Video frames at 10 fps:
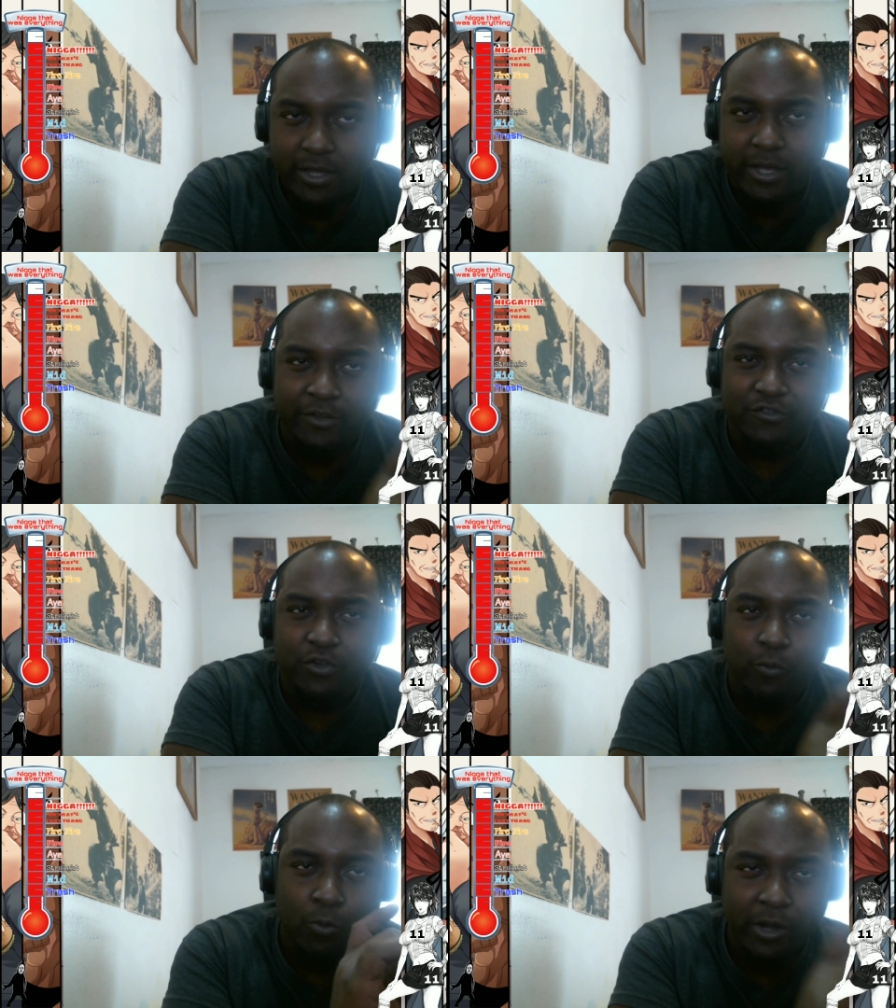into
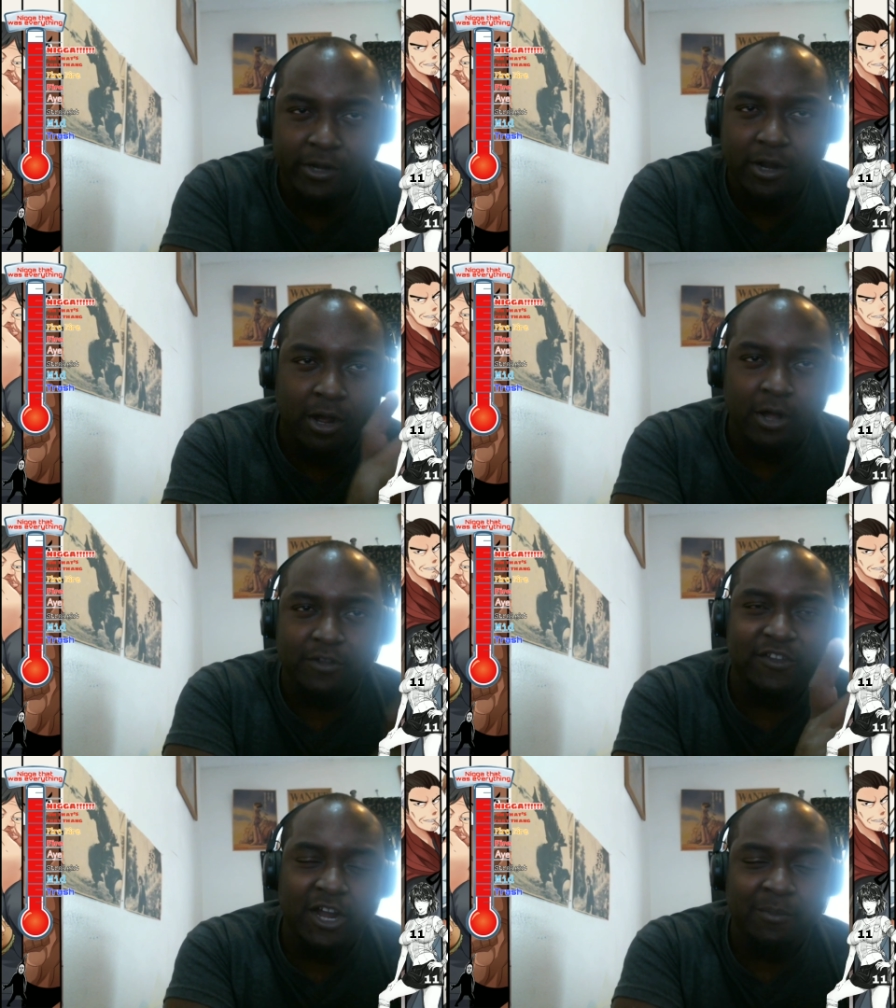one
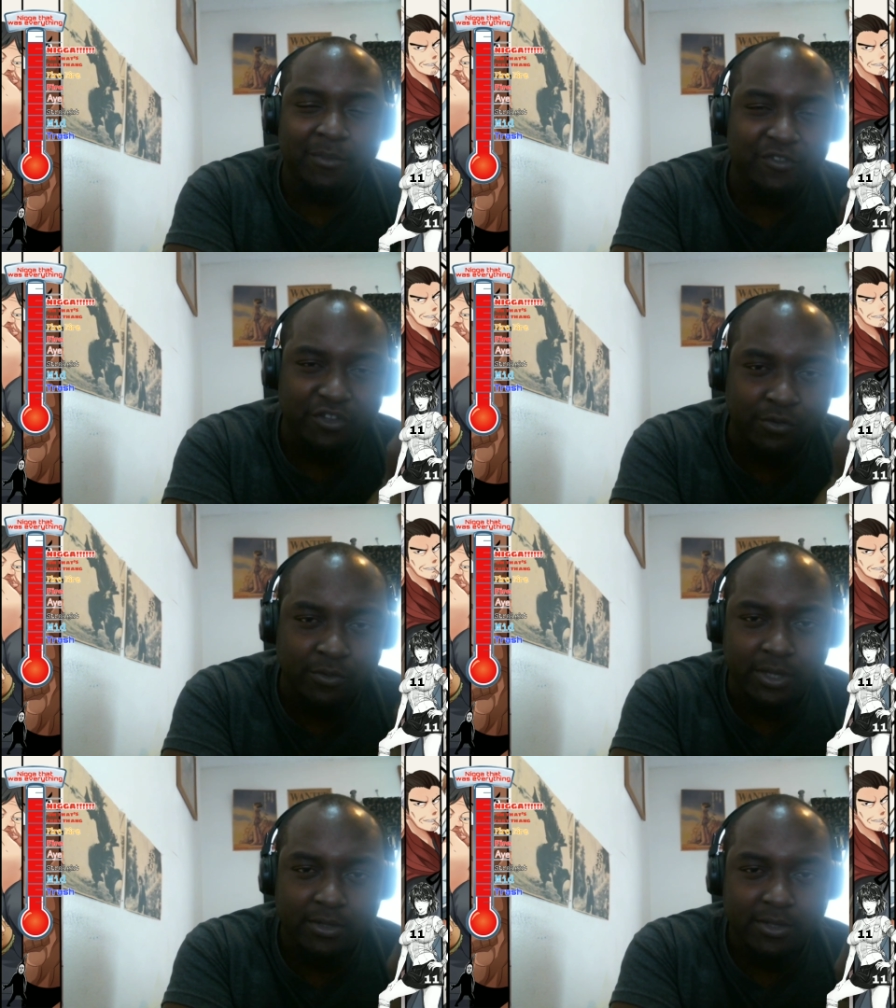autonomous
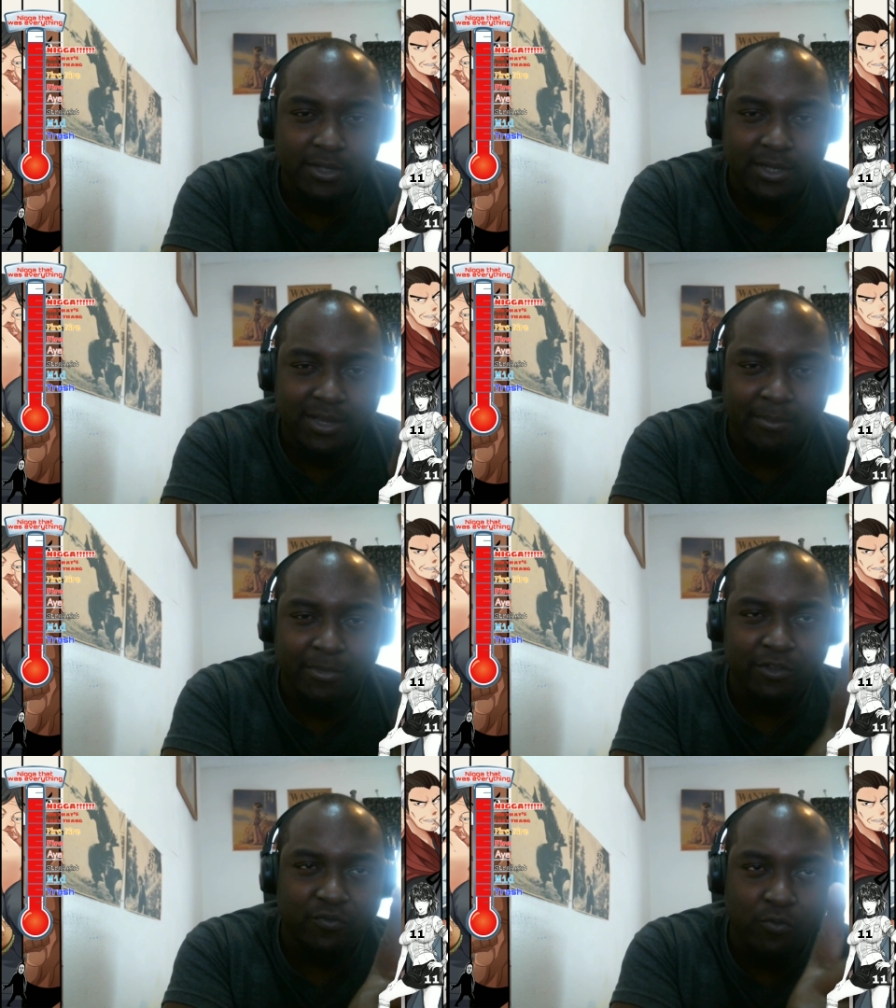unit. That
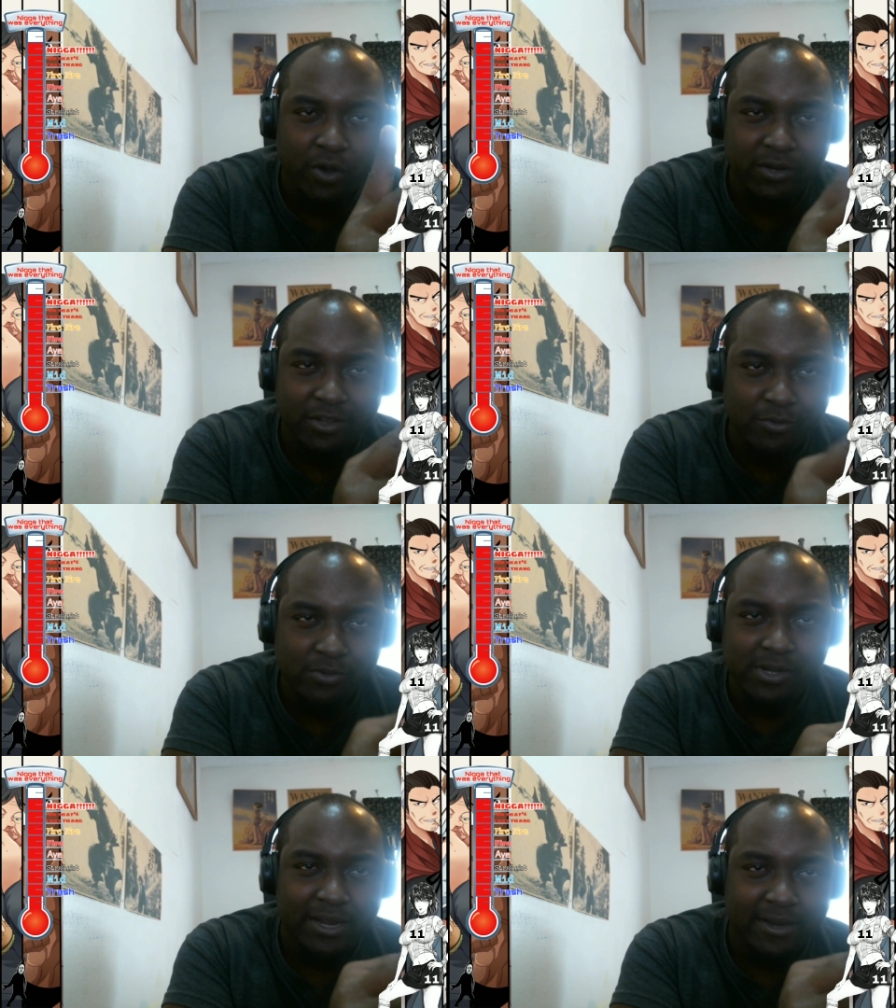means one
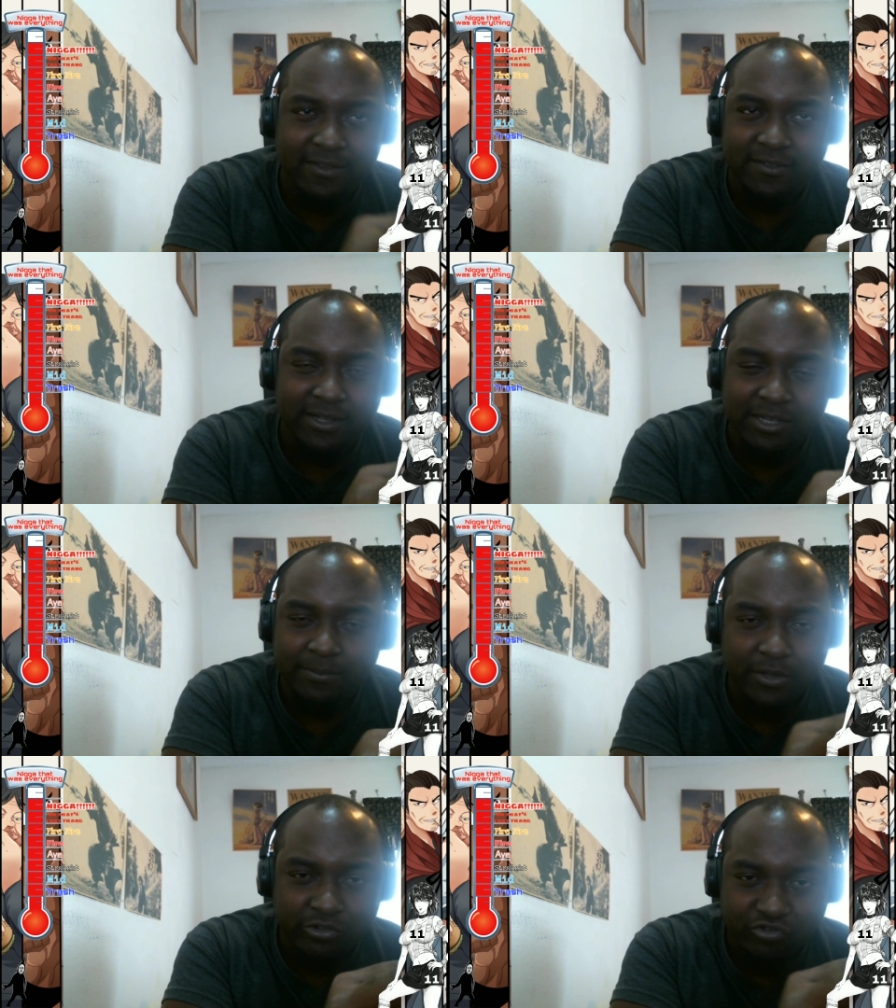unit that doesn't need to
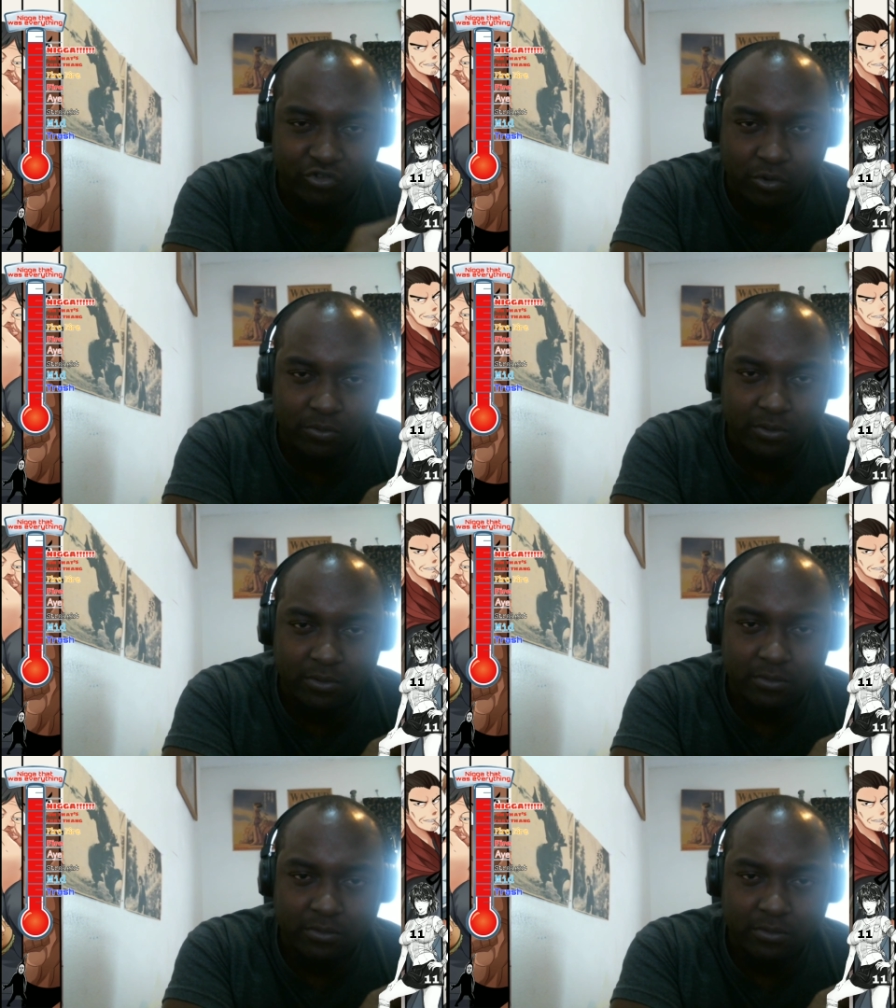be controlled.